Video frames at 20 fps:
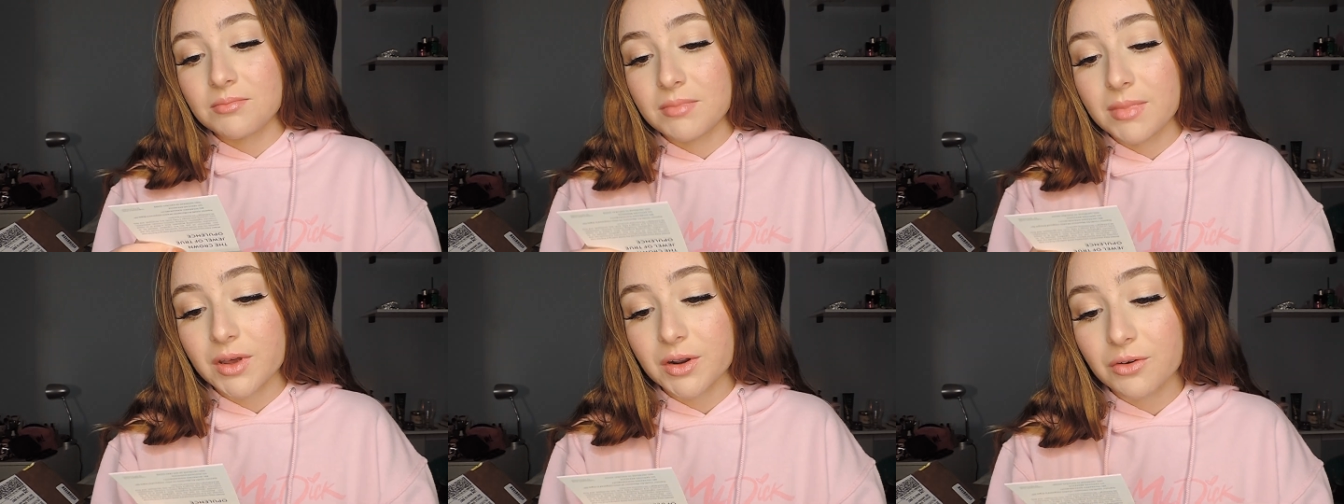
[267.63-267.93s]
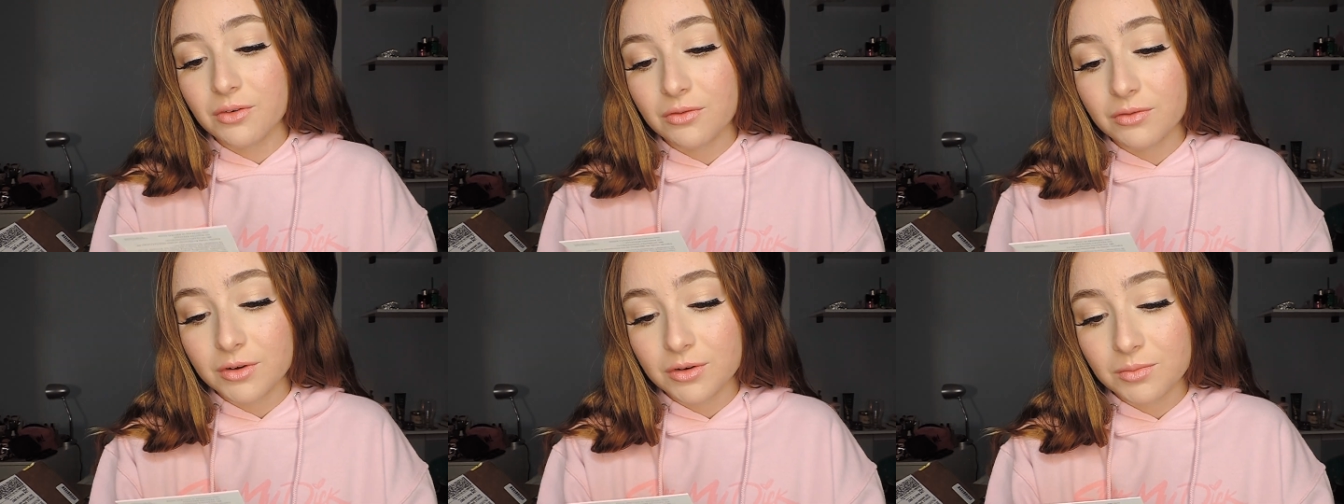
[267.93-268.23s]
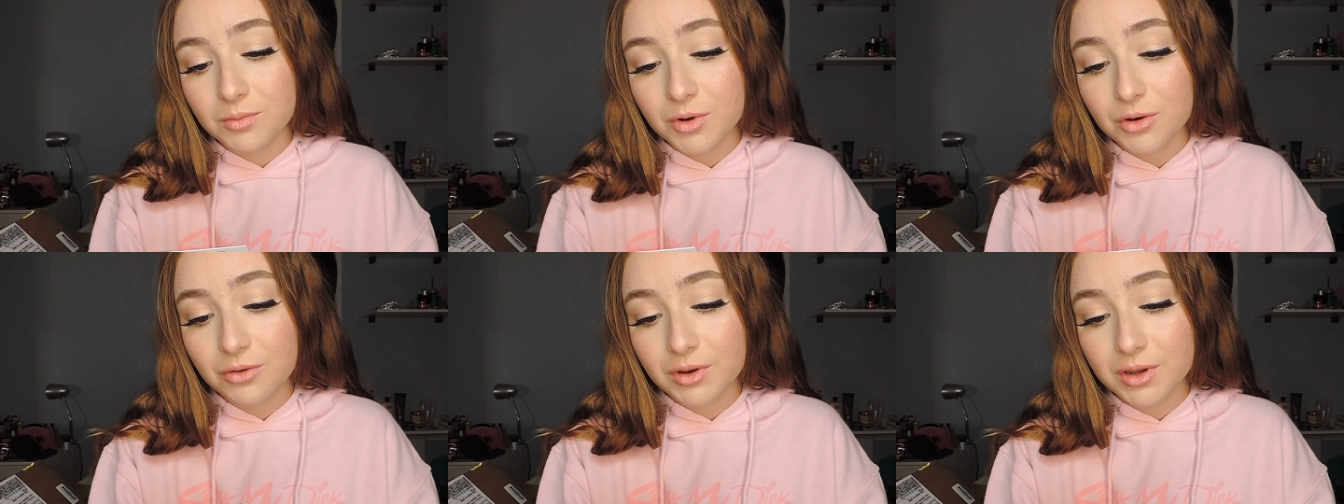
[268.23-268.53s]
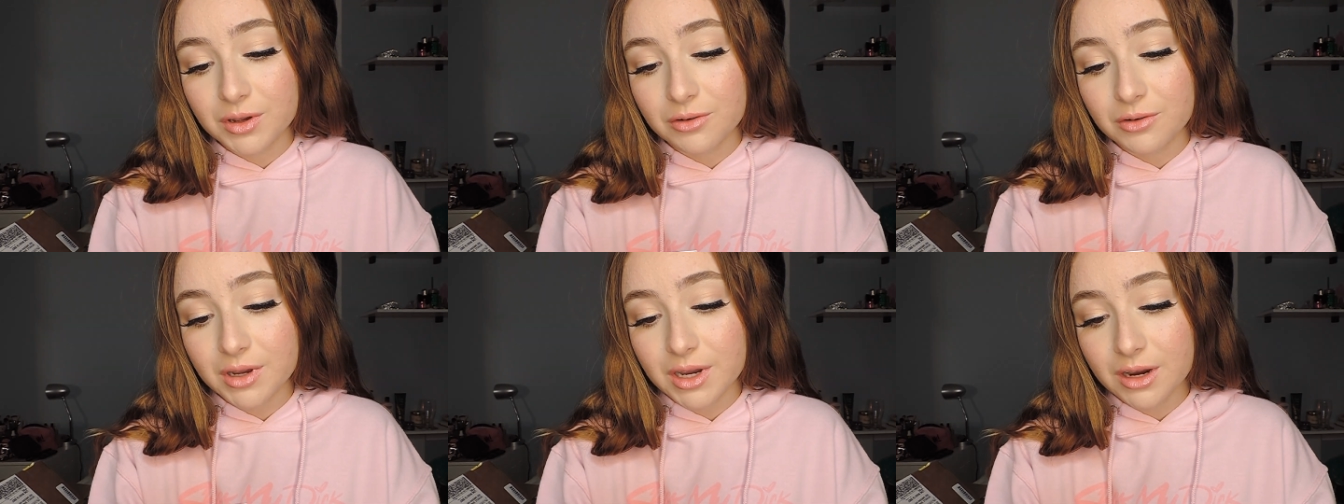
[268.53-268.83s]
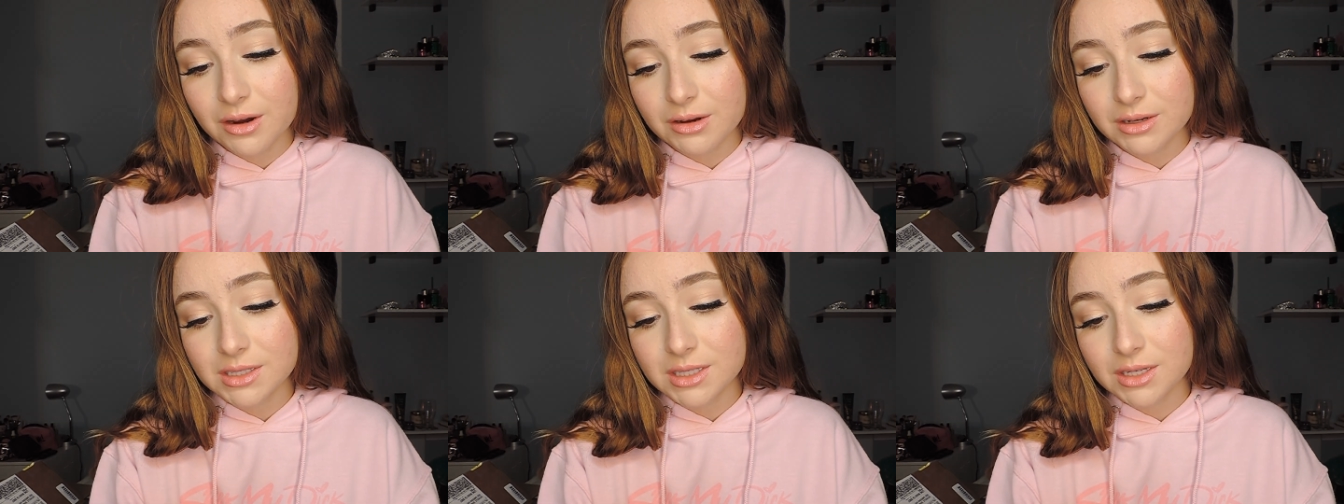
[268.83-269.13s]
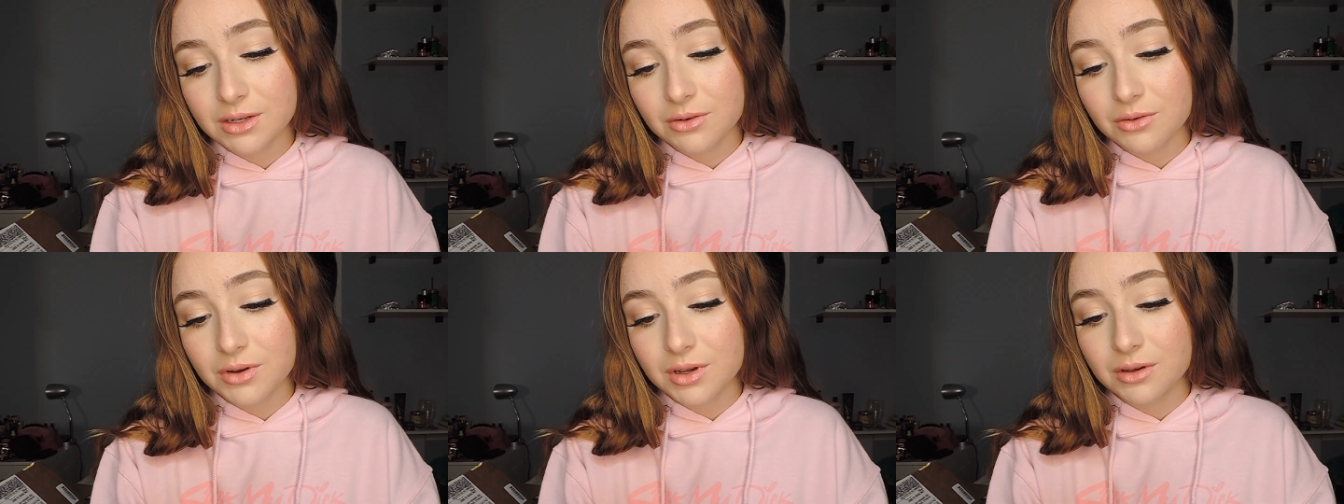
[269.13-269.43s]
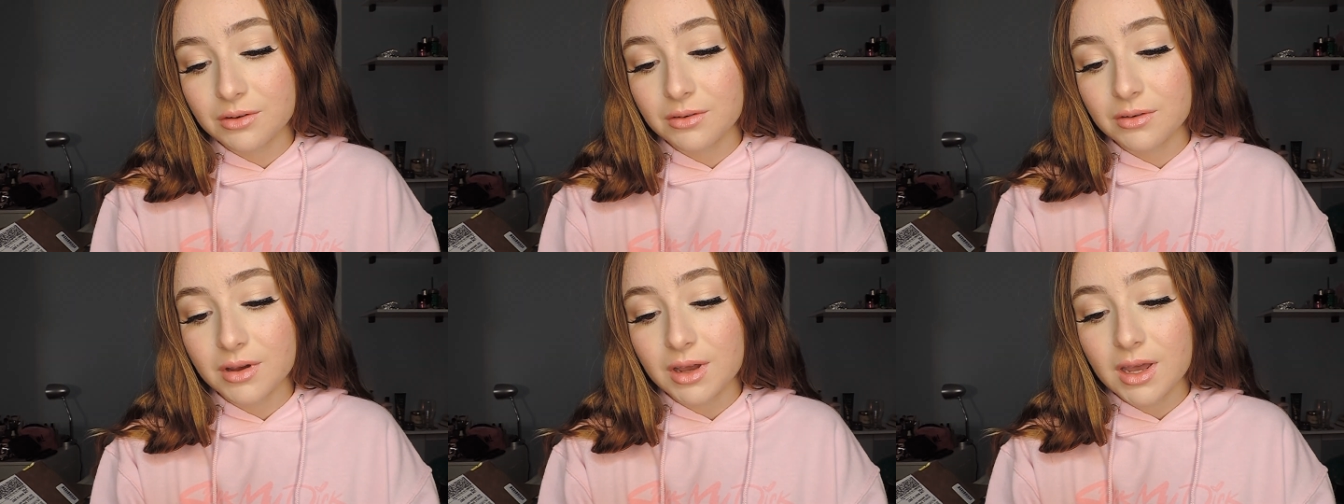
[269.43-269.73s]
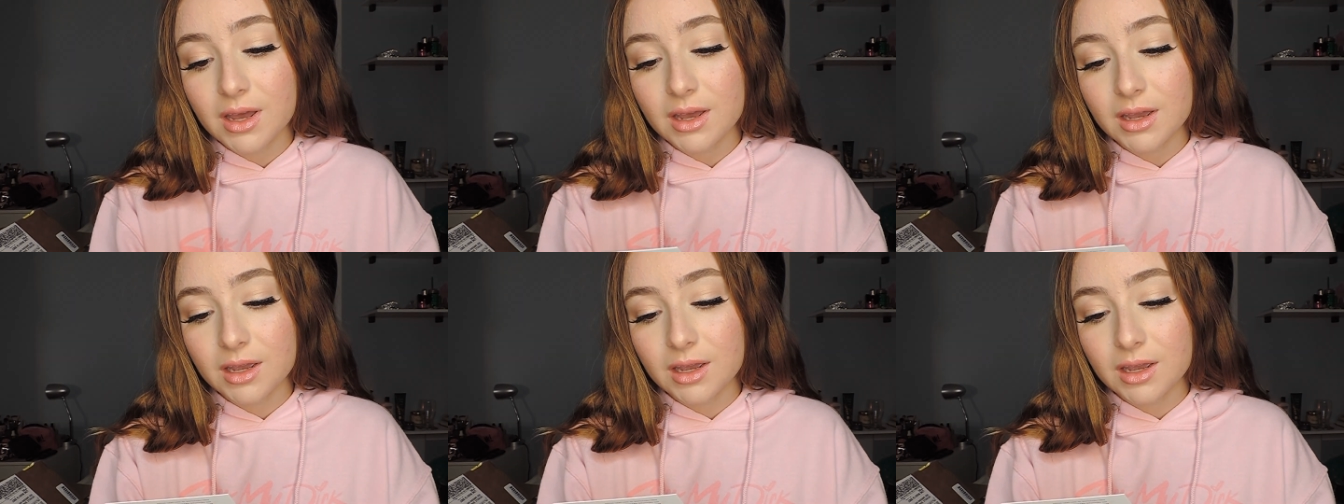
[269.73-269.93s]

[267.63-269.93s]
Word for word: meadowfoam oil, carrot seed oil,